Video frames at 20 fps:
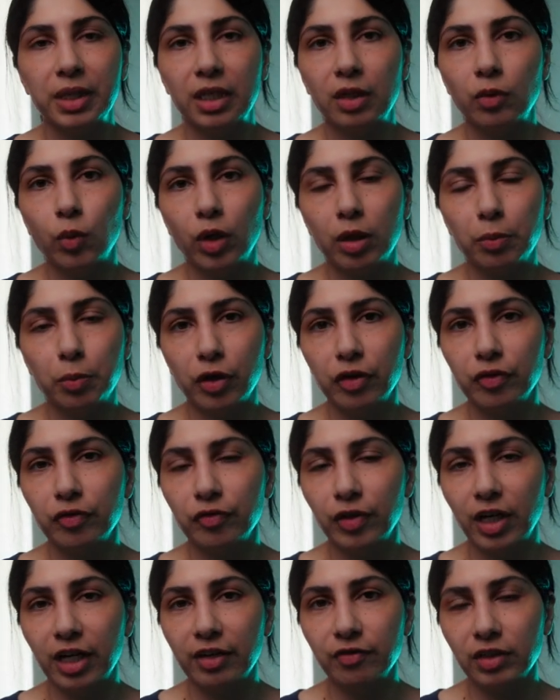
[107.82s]
in
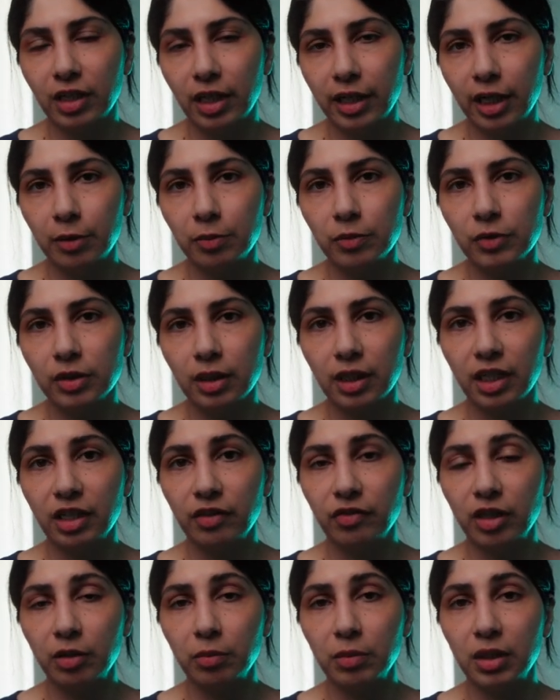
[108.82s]
1.5 times,
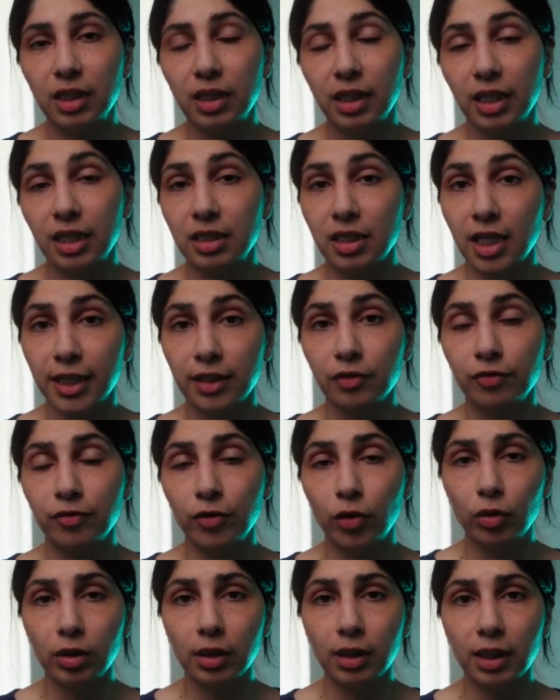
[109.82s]
giving me a tighter
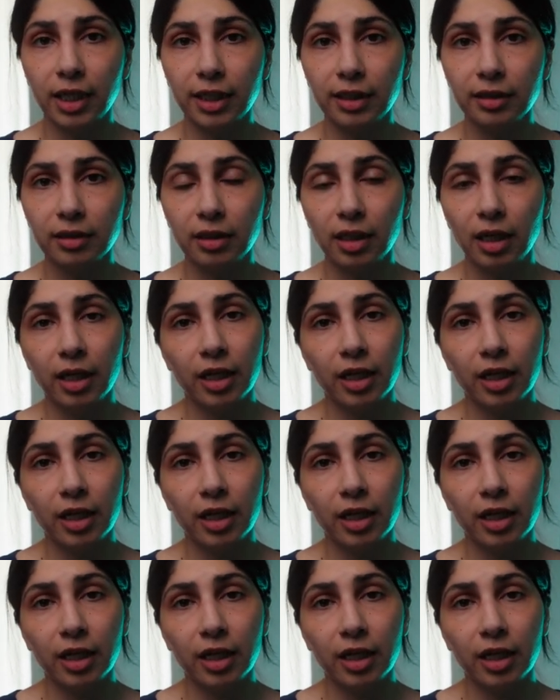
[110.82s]
focal length.